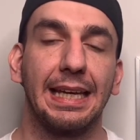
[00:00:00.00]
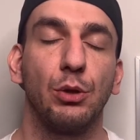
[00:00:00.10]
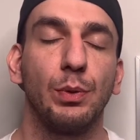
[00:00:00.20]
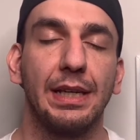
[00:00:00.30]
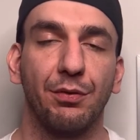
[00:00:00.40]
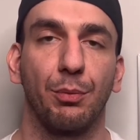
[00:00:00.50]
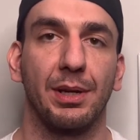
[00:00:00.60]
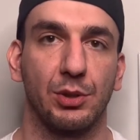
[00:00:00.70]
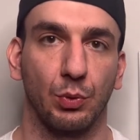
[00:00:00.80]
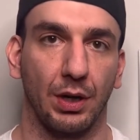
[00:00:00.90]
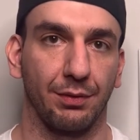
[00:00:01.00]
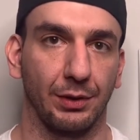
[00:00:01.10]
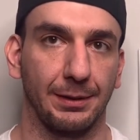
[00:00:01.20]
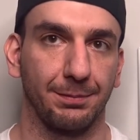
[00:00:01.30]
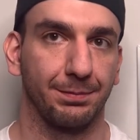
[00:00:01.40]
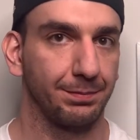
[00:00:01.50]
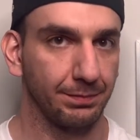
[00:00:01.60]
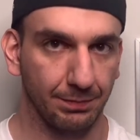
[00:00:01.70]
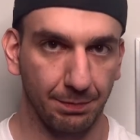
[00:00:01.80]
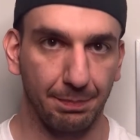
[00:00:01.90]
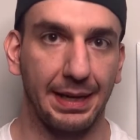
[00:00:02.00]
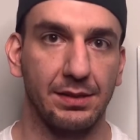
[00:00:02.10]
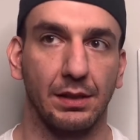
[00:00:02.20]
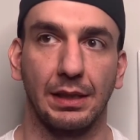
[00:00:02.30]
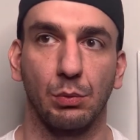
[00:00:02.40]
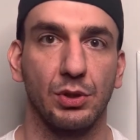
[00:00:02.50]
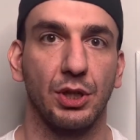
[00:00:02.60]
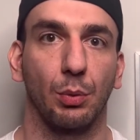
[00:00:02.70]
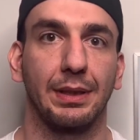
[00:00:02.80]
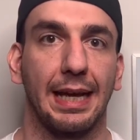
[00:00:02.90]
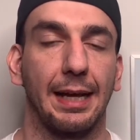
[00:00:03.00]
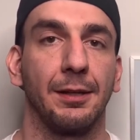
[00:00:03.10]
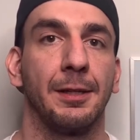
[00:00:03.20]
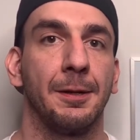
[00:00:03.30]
need it for muscle recovery. Basically, we'll start with that.